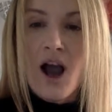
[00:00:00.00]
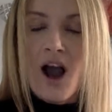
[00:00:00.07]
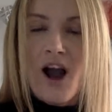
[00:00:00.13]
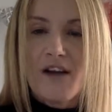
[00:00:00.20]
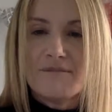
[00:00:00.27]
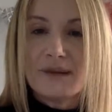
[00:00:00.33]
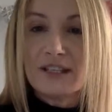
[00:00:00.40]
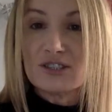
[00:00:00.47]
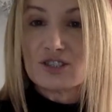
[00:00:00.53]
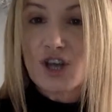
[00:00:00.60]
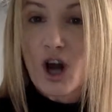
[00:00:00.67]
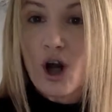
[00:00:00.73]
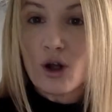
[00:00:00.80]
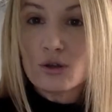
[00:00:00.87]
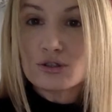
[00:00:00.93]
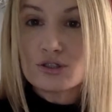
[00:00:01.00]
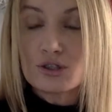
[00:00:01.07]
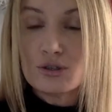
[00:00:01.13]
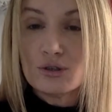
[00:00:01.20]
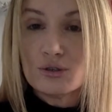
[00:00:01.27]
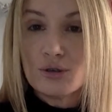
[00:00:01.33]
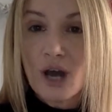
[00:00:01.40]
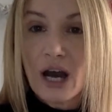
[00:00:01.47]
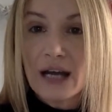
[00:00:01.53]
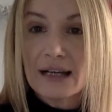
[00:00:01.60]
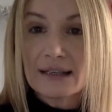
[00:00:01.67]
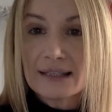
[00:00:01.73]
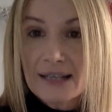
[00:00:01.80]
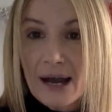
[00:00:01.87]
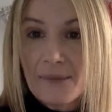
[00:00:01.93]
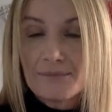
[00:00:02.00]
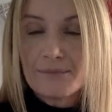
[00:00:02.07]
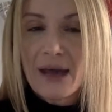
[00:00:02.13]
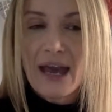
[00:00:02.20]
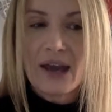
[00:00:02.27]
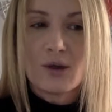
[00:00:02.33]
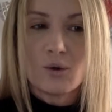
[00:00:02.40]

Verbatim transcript: I've been told to uh, cut back